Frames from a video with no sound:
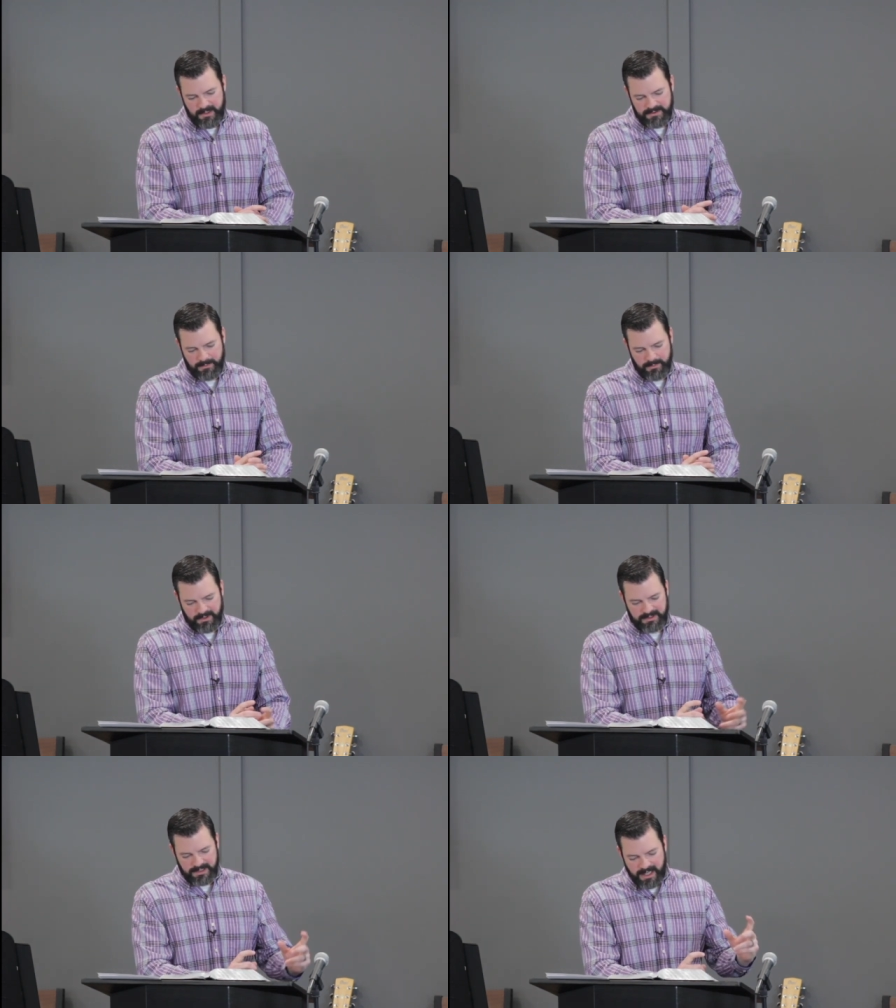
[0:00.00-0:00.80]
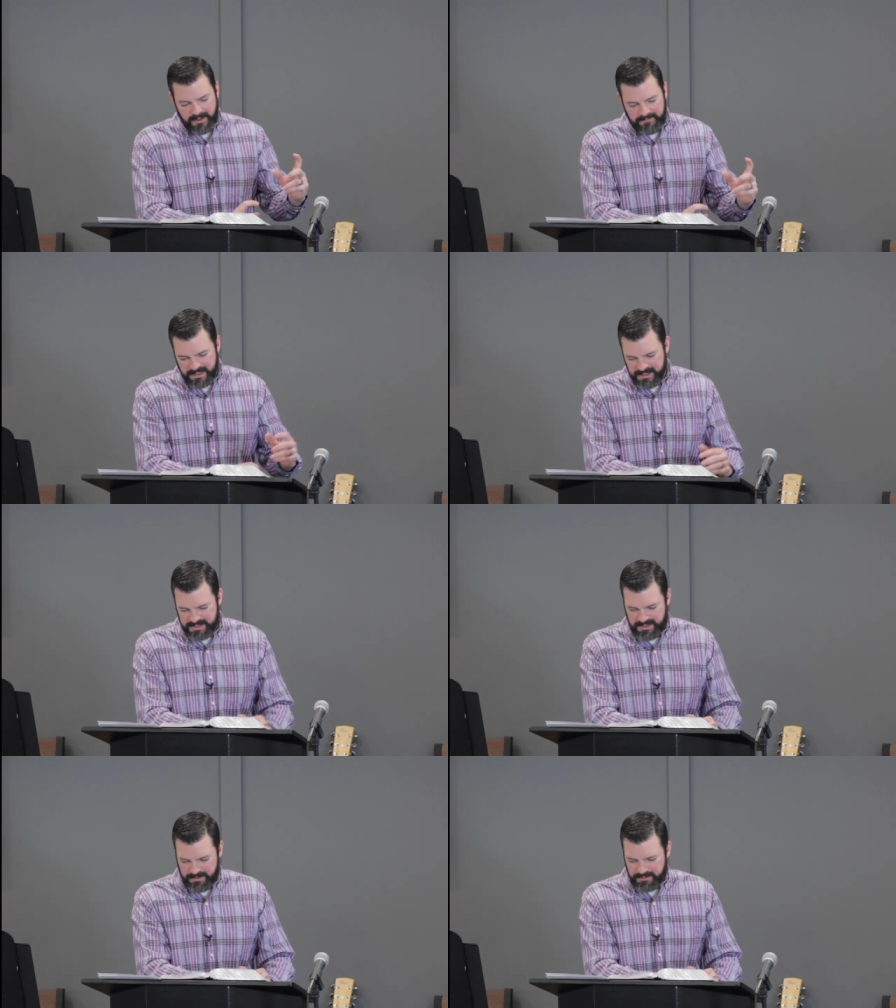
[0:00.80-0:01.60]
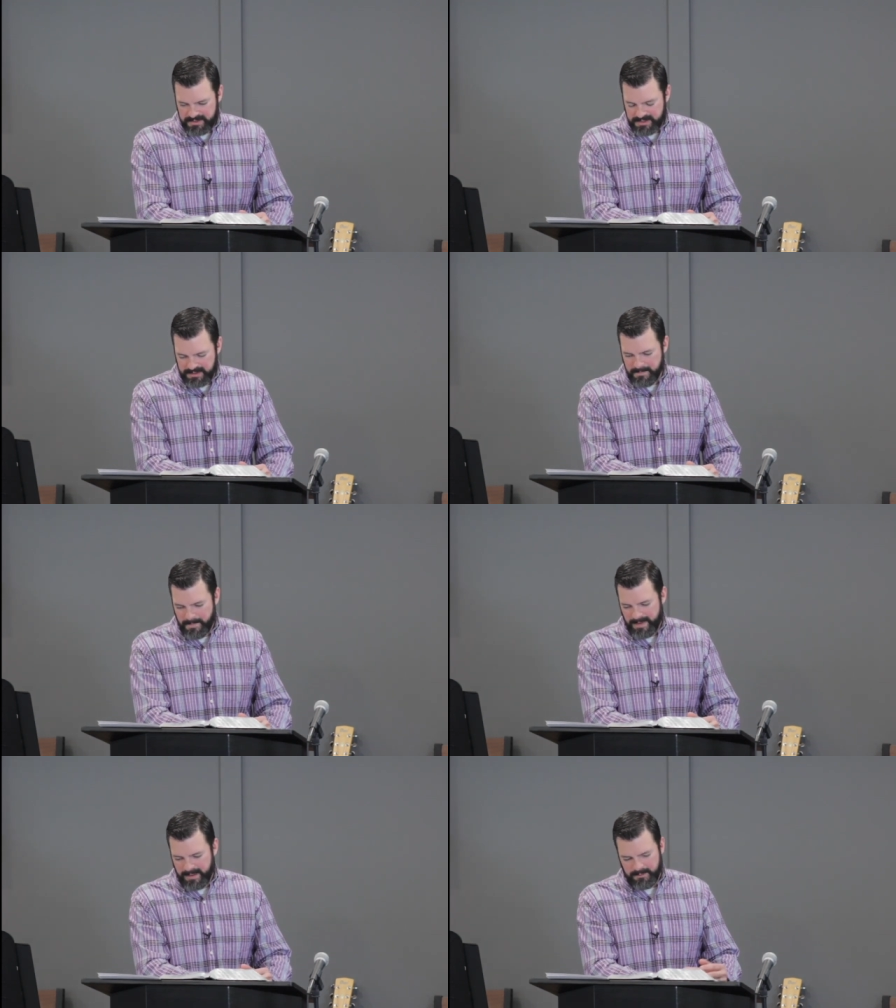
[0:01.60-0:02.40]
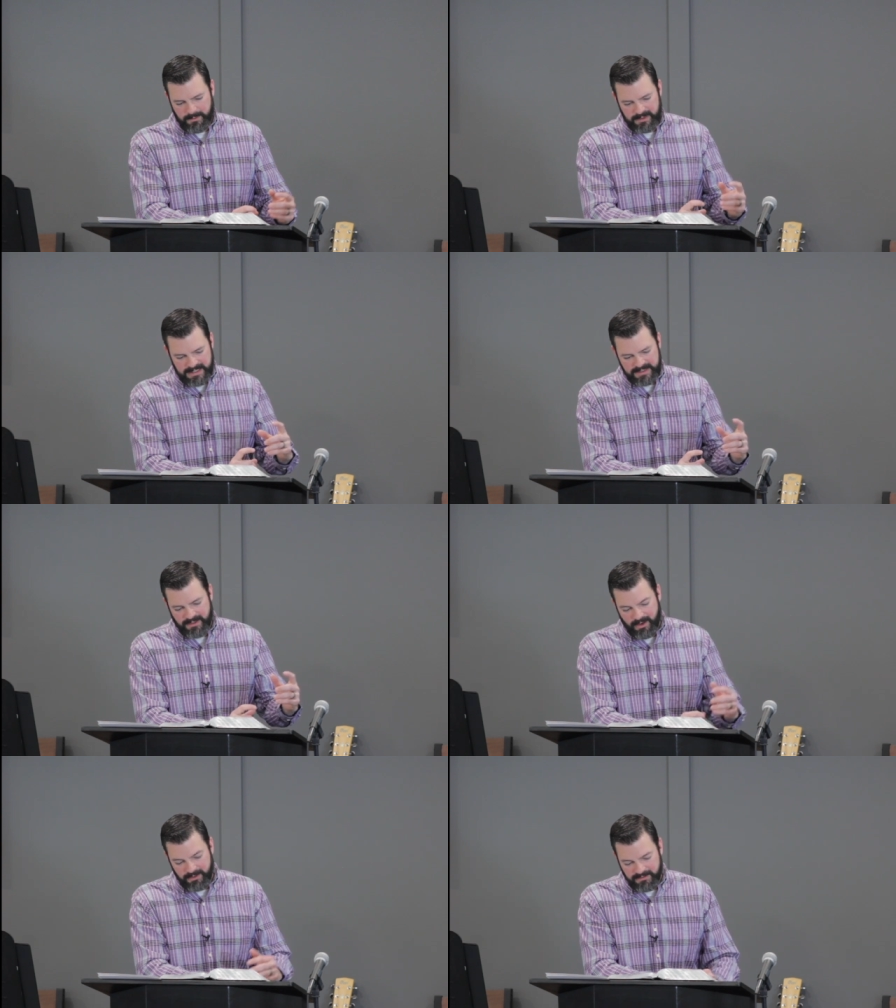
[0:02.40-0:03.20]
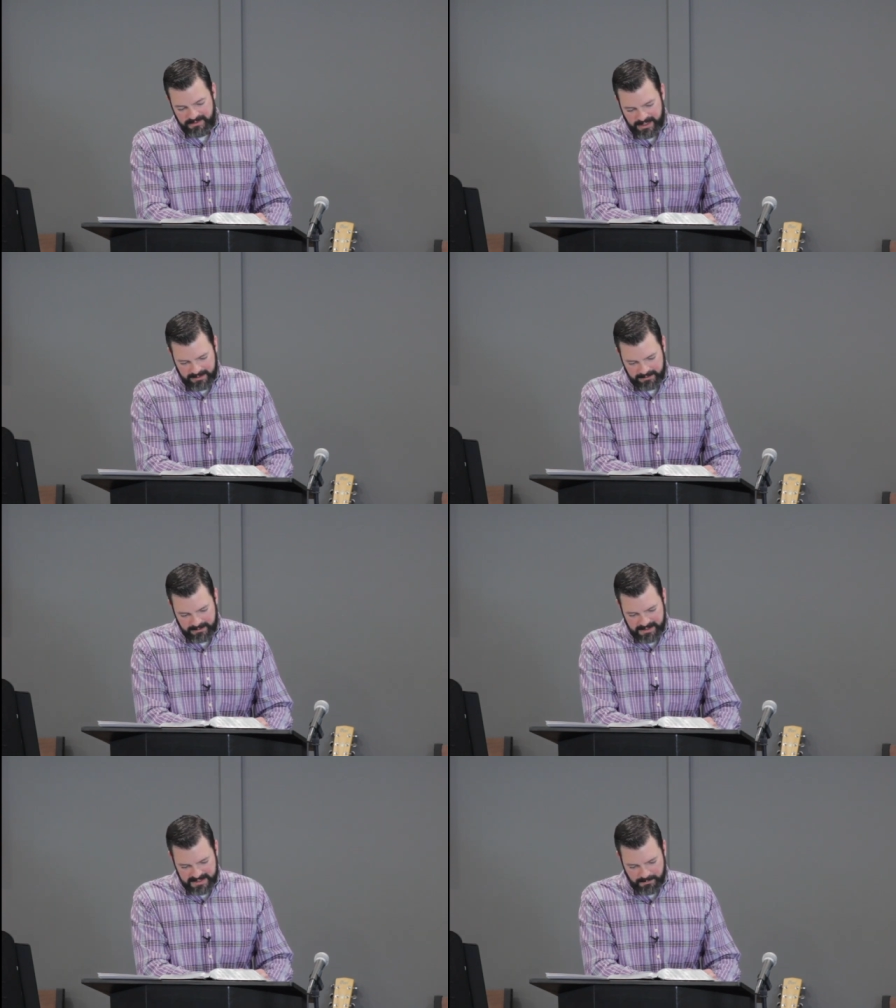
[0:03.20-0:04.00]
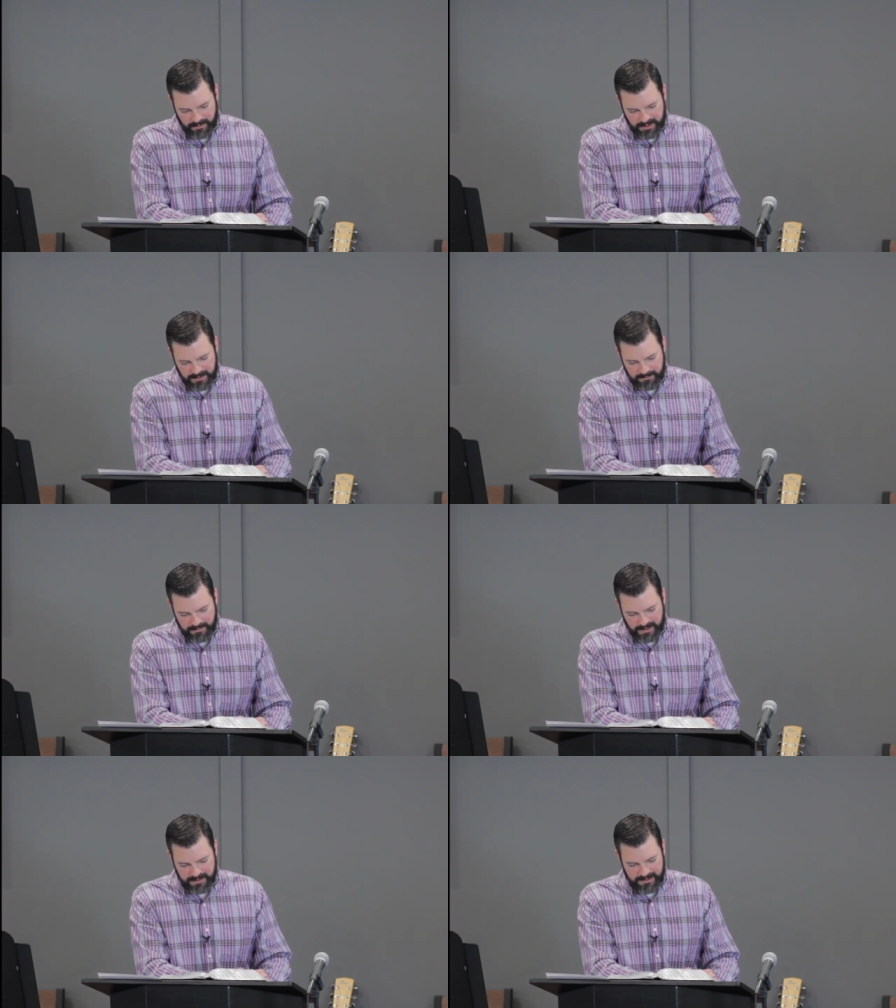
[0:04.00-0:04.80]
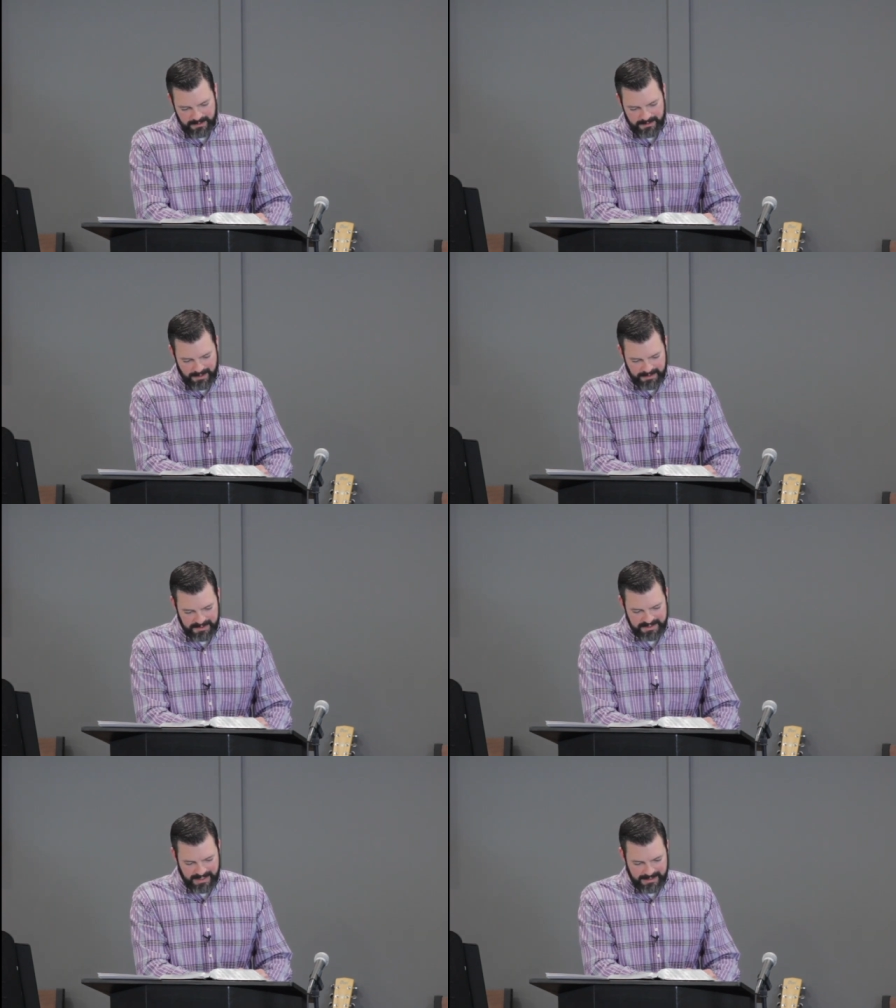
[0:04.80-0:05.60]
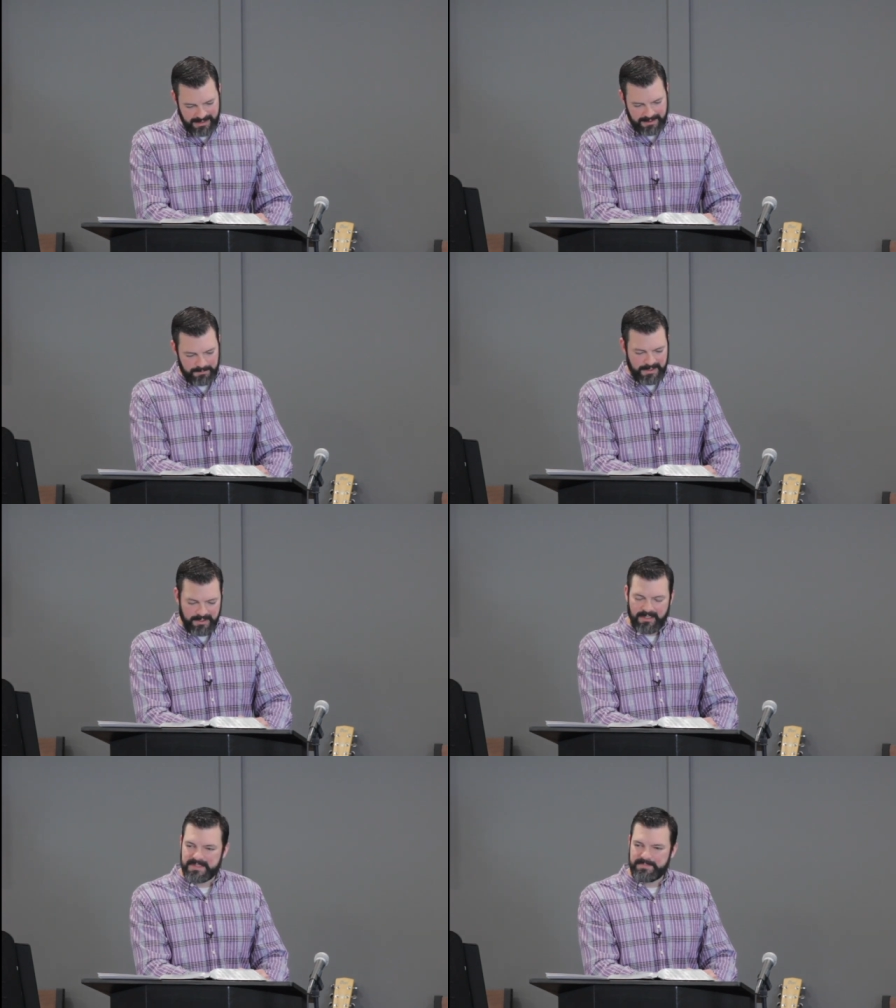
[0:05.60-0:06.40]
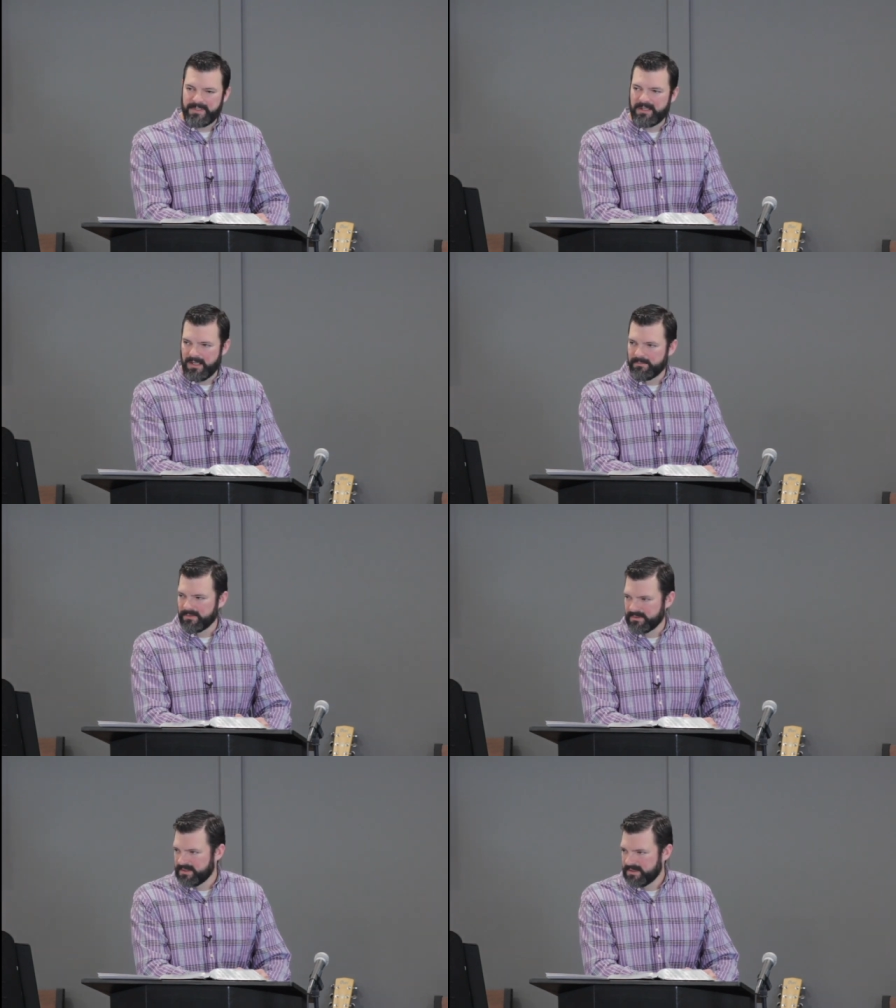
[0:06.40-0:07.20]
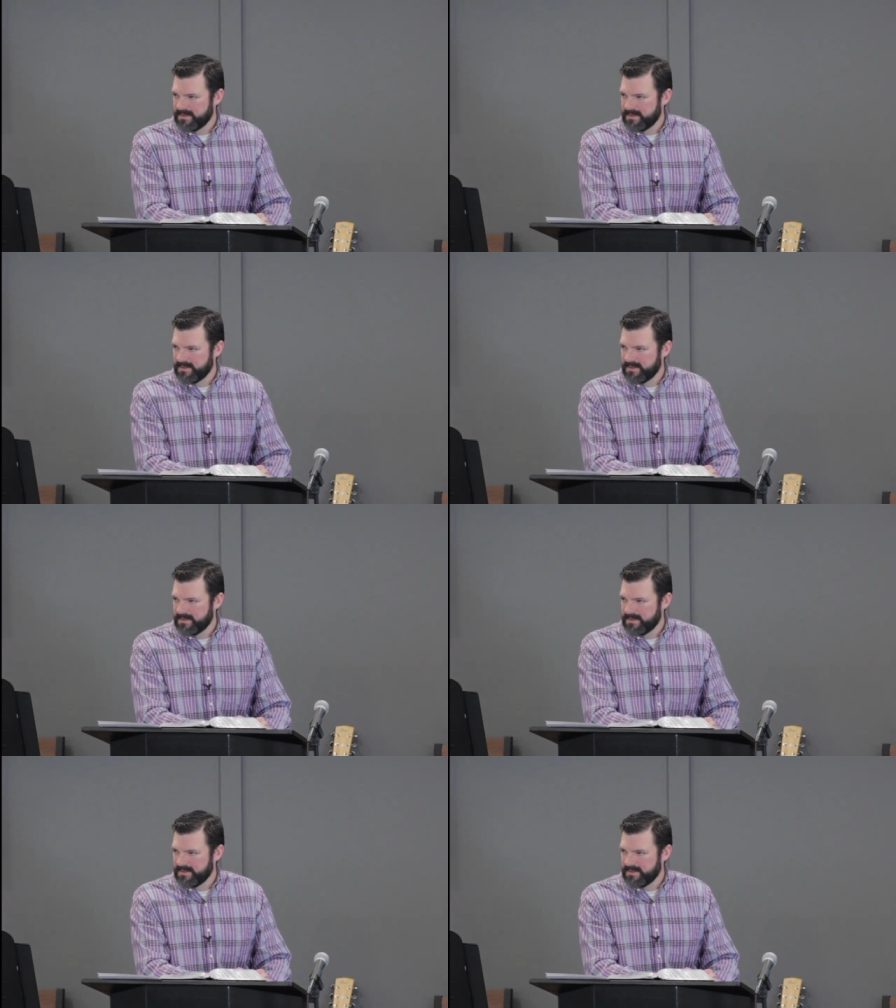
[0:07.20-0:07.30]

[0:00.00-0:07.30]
the word love that is used, and we won't get into all of that this morning, but understand that Peter has been humbled,